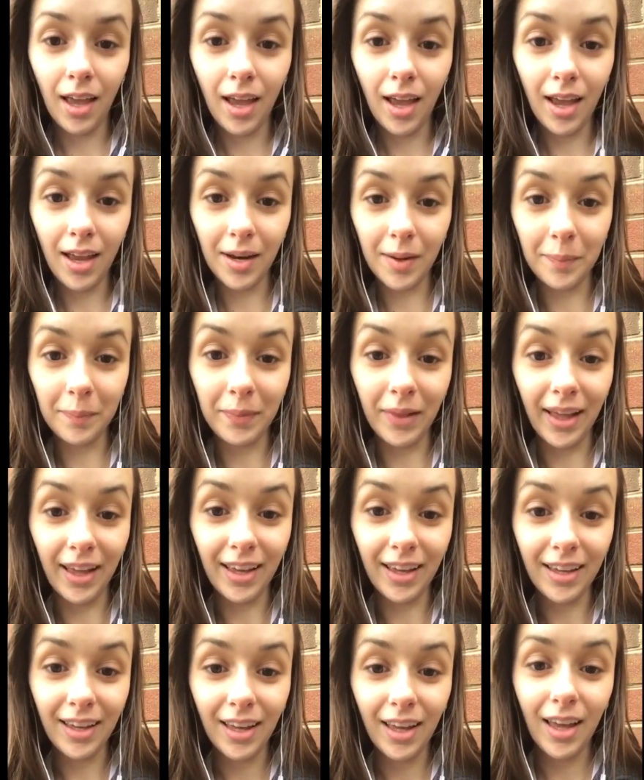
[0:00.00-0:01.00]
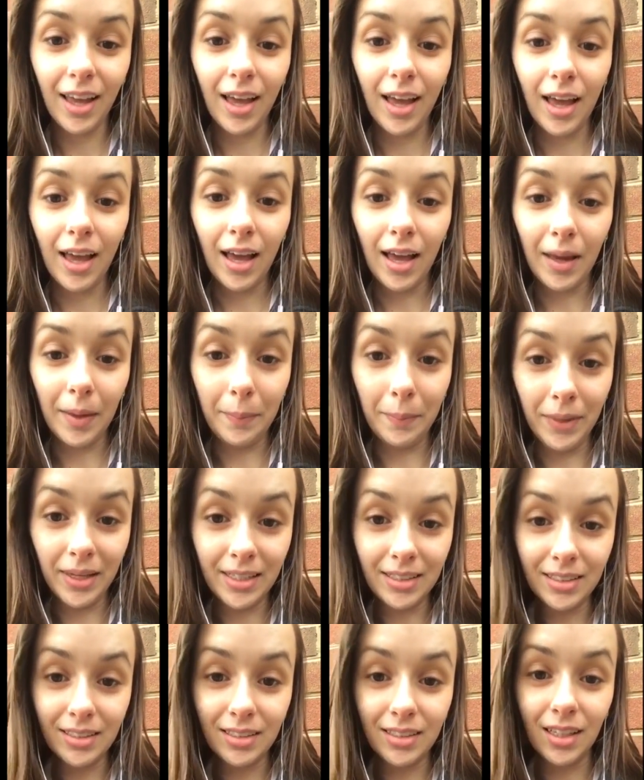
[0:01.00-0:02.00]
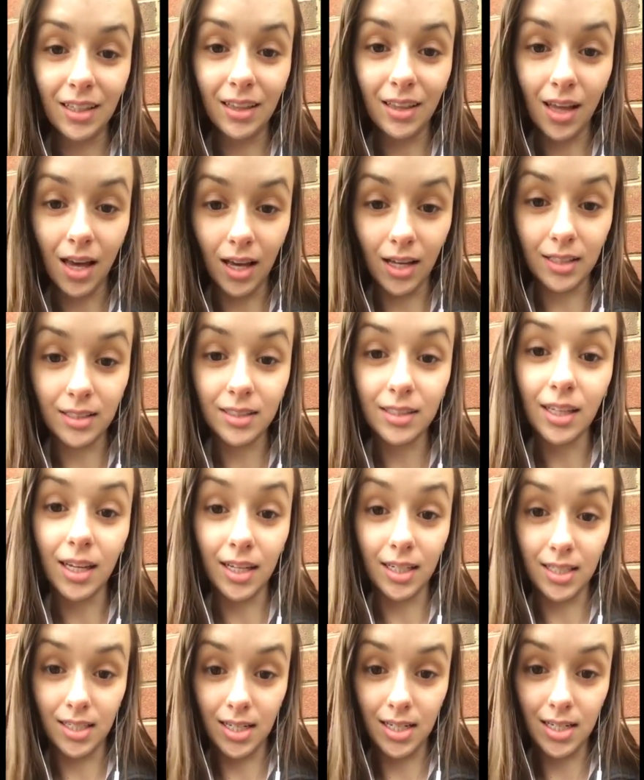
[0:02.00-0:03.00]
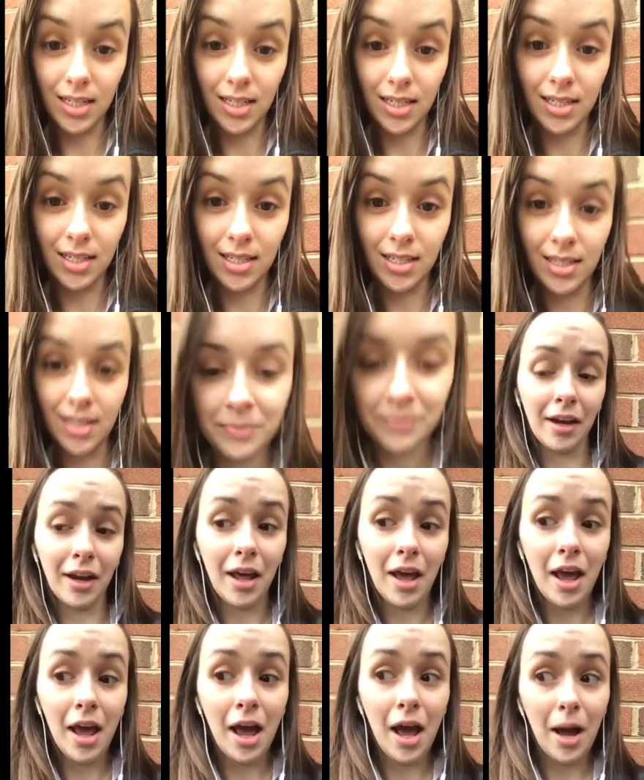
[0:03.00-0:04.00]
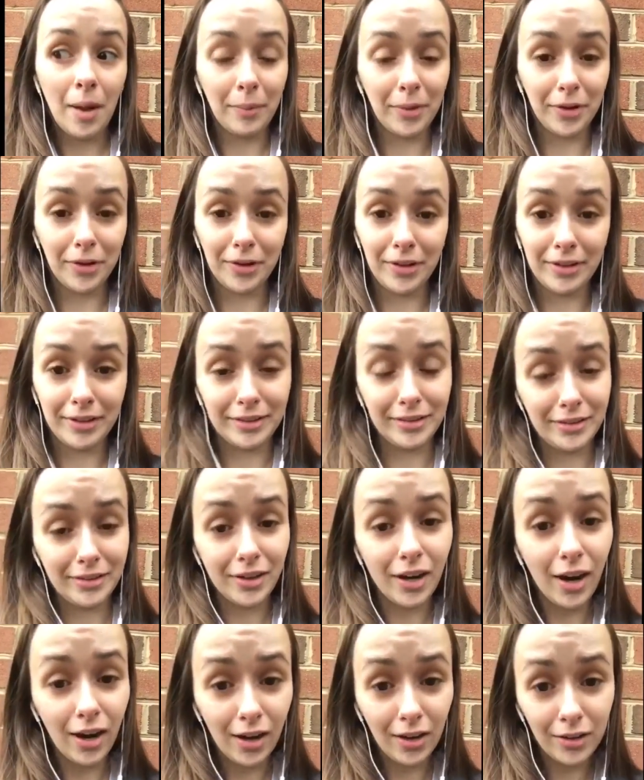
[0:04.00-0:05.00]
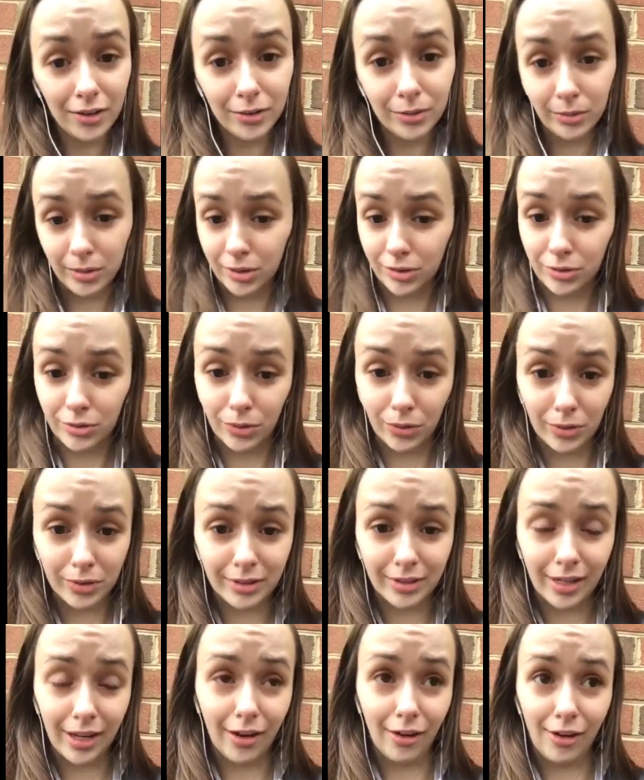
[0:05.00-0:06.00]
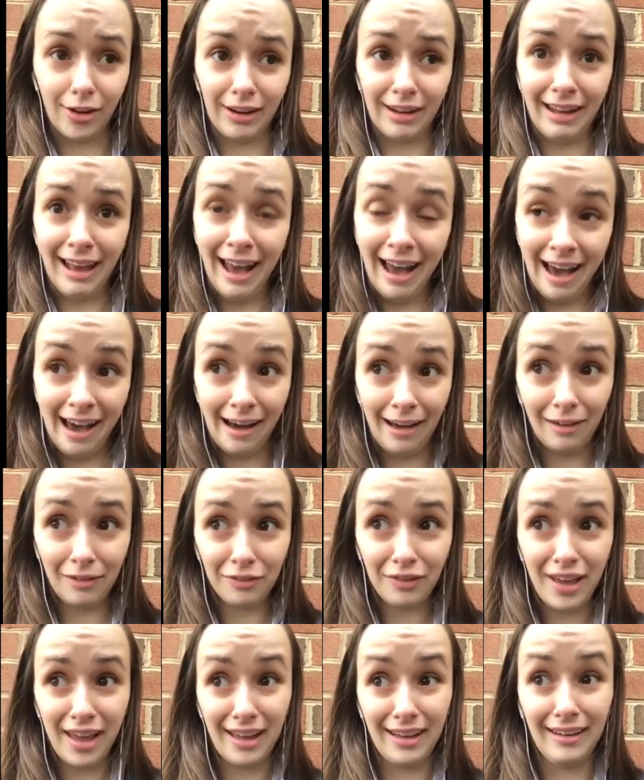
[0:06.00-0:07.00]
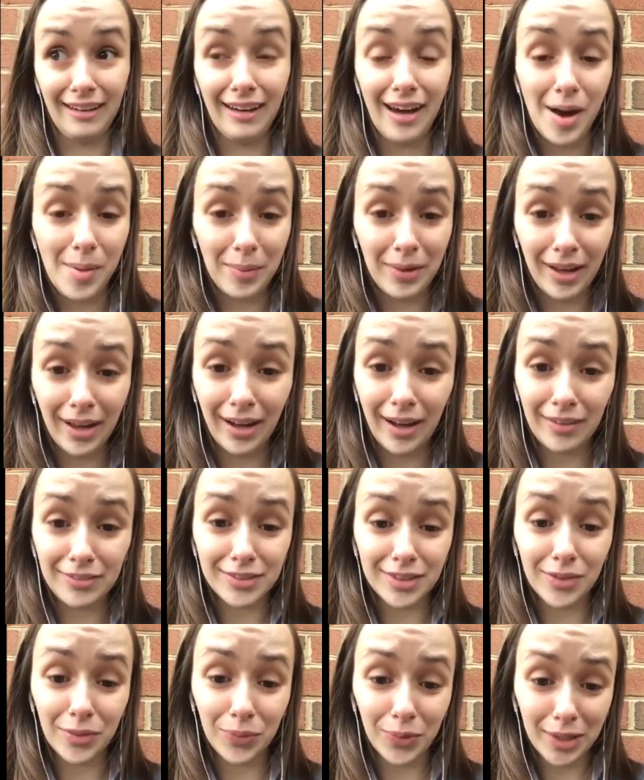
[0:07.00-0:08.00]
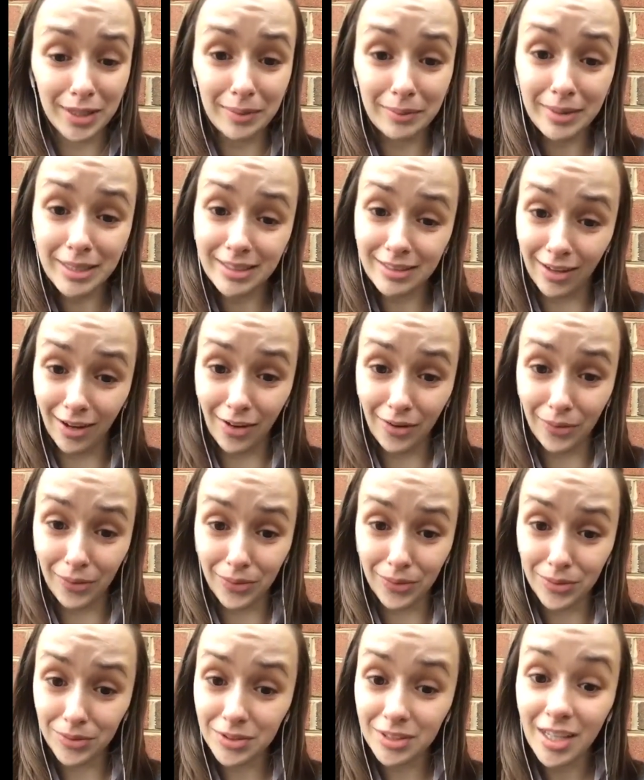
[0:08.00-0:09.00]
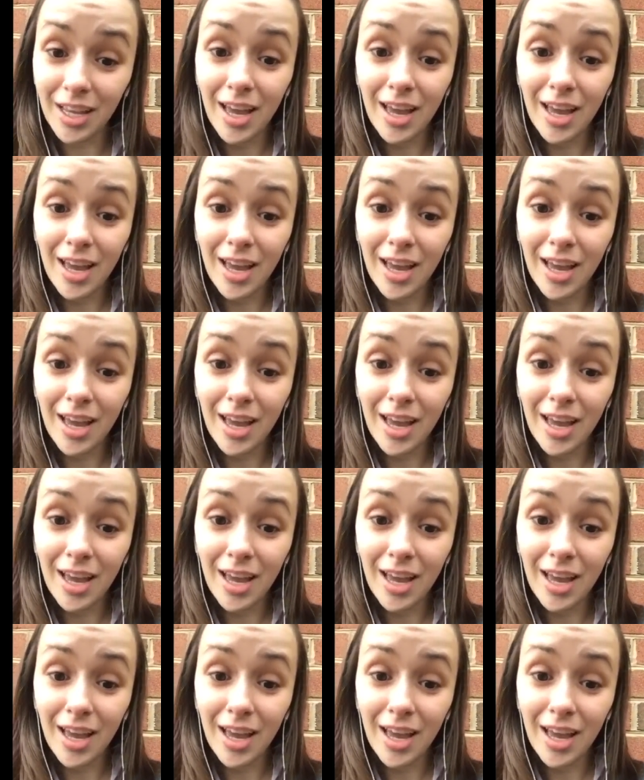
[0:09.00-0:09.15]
And I'm like, I missed the SATs. I'm not gonna get into college with the scores they already have, and I'm gonna have to work at McDonald's,